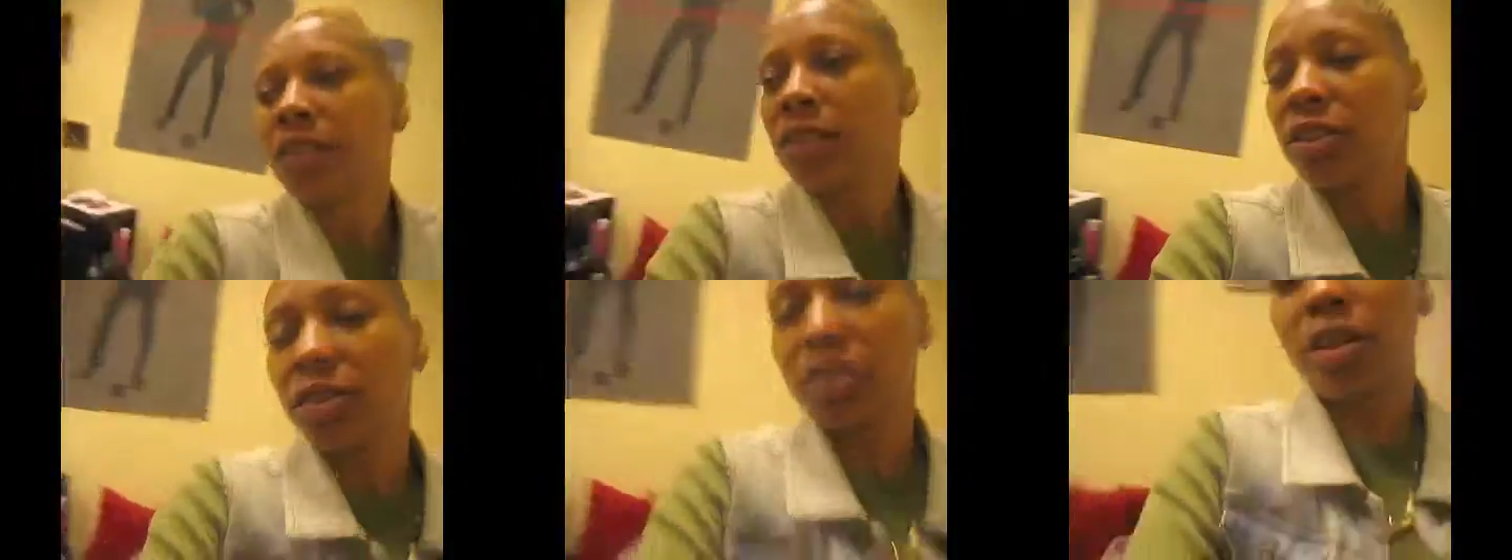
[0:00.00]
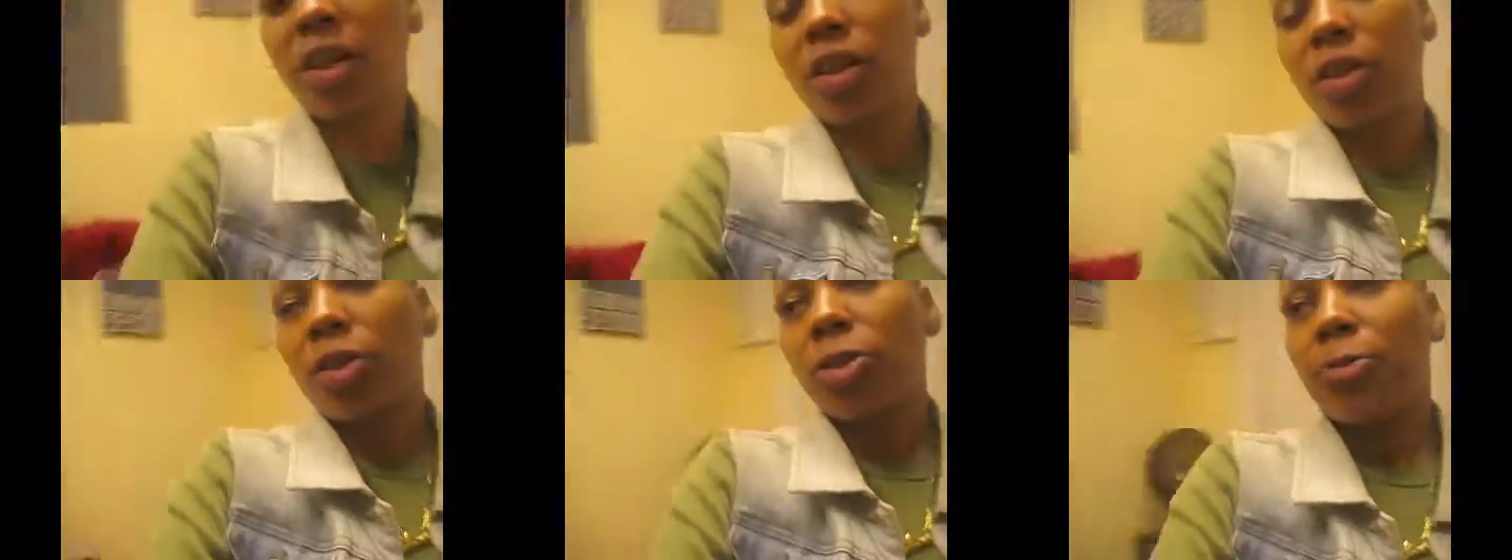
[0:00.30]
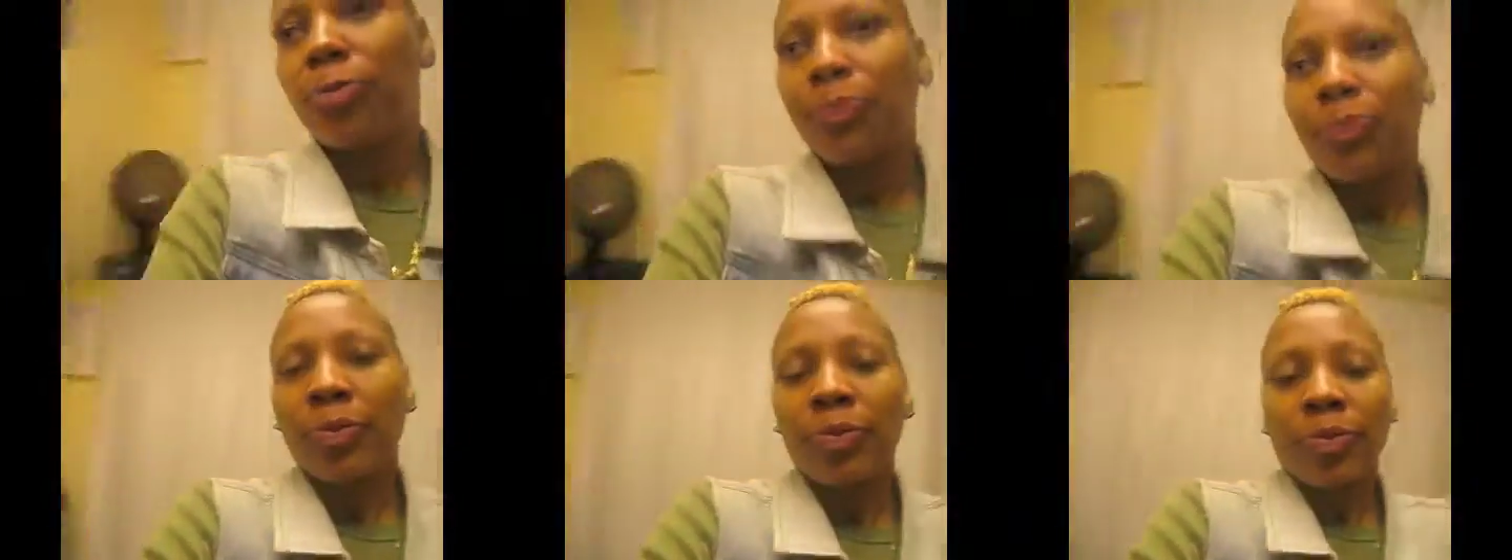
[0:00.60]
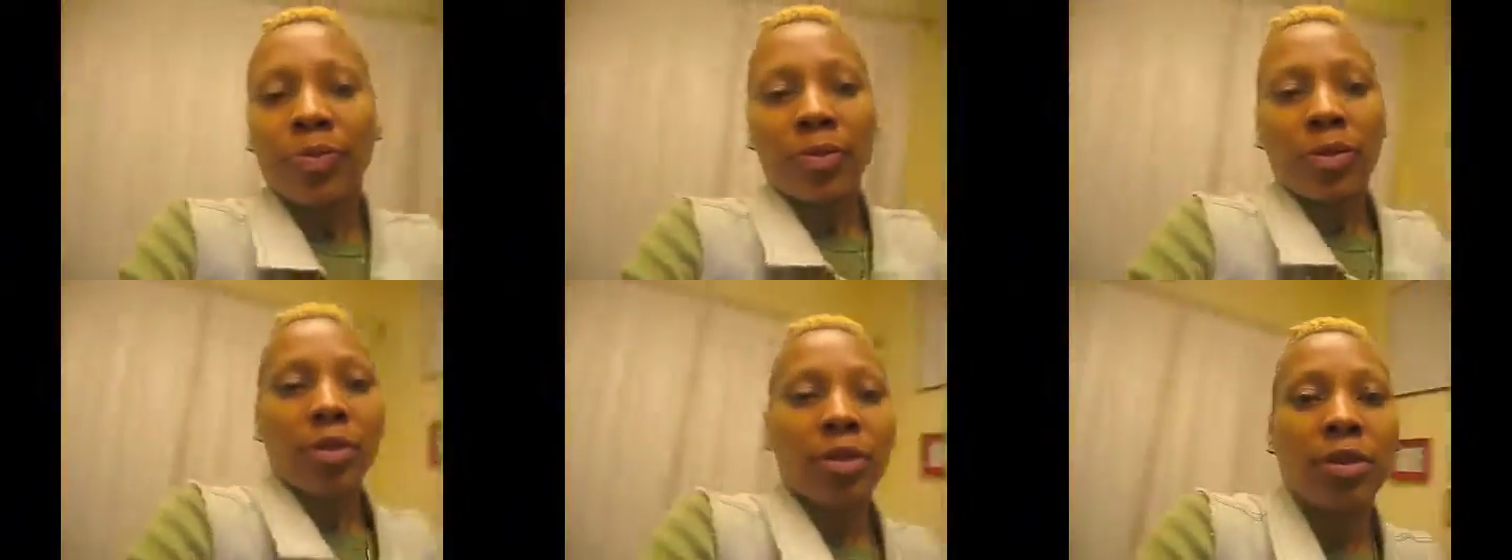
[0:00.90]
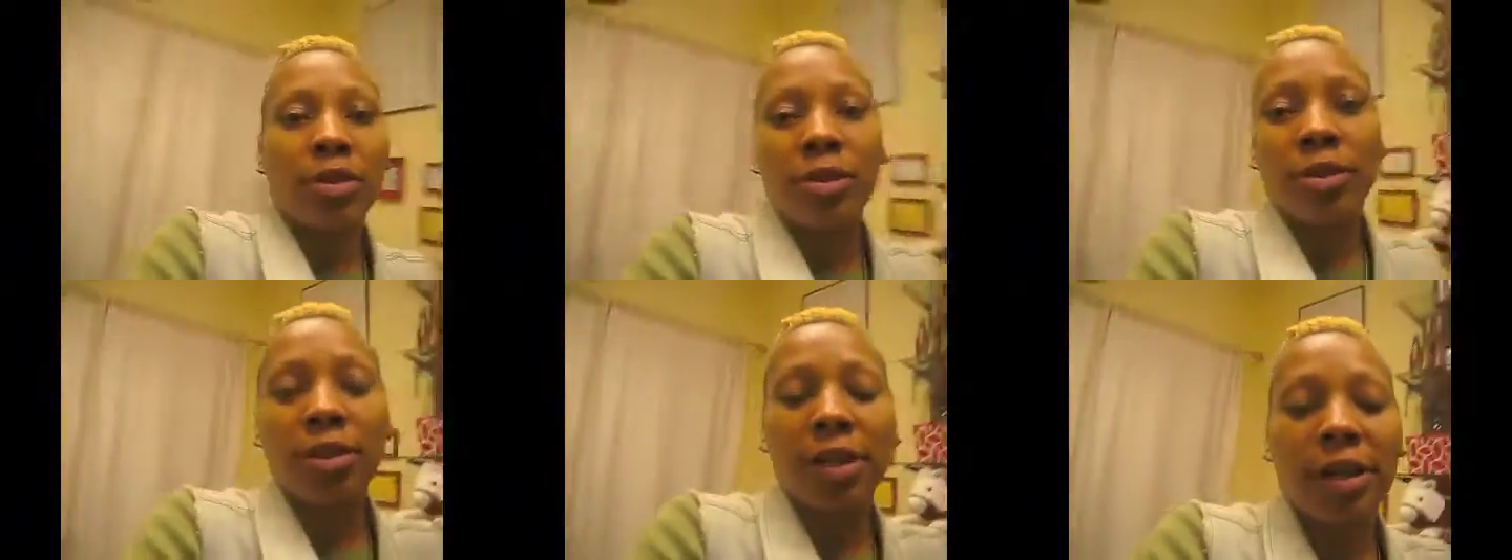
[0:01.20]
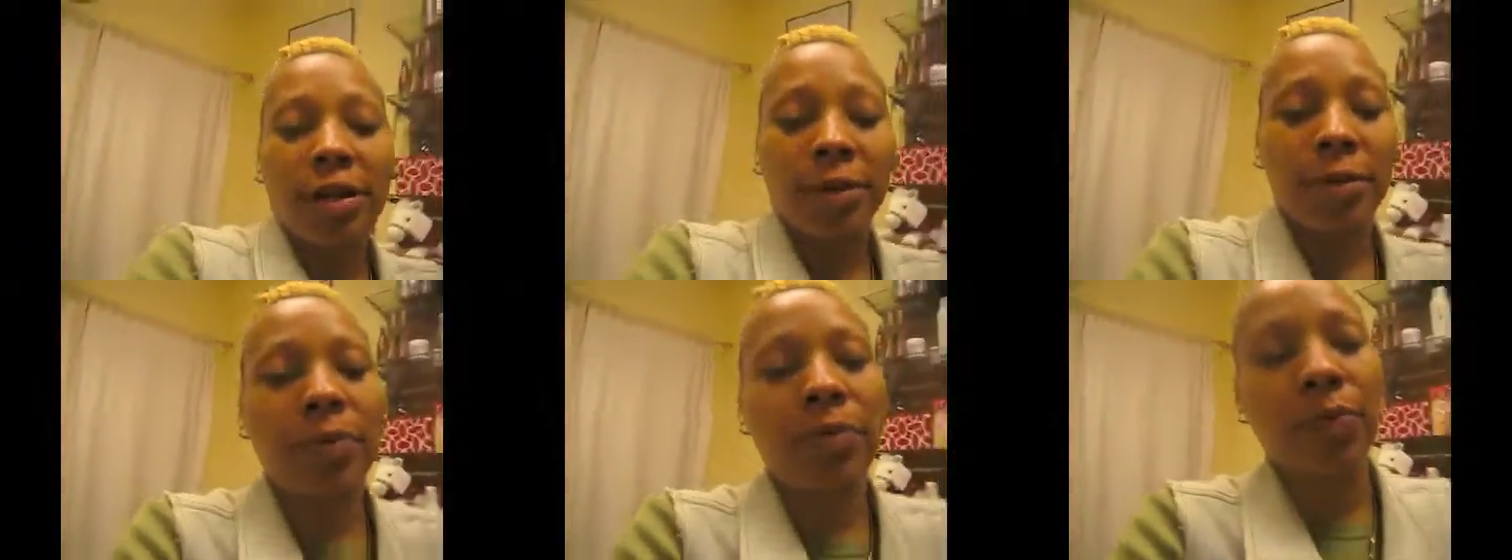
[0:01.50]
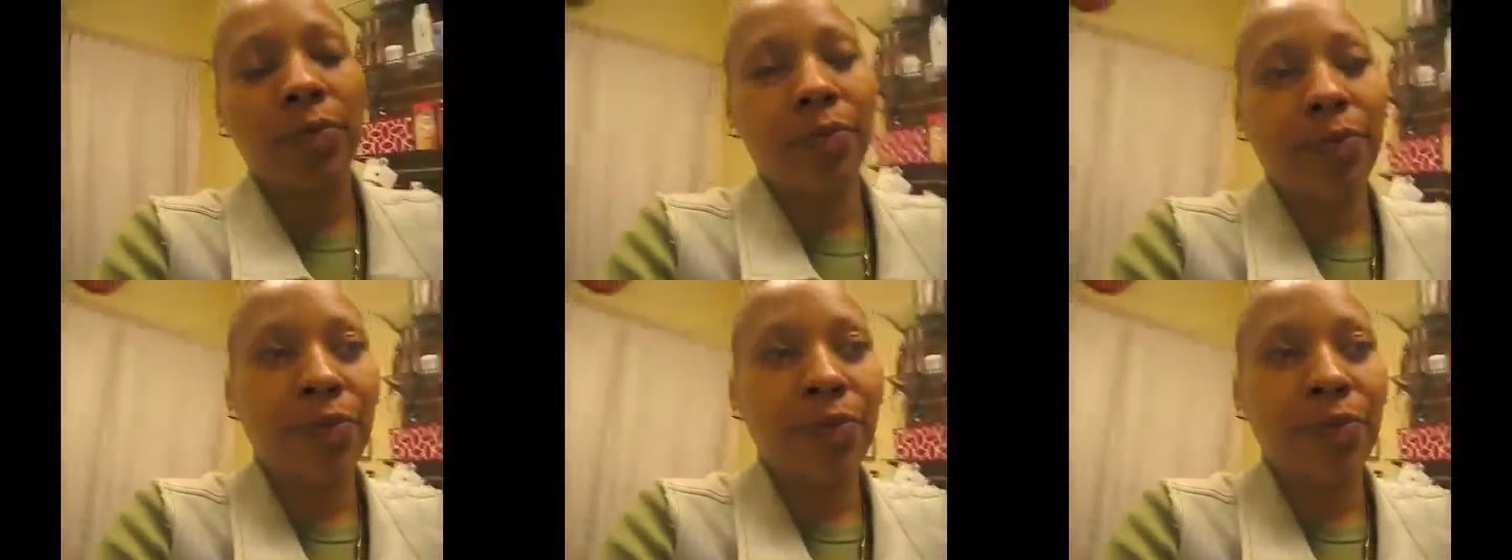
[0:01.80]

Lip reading: So the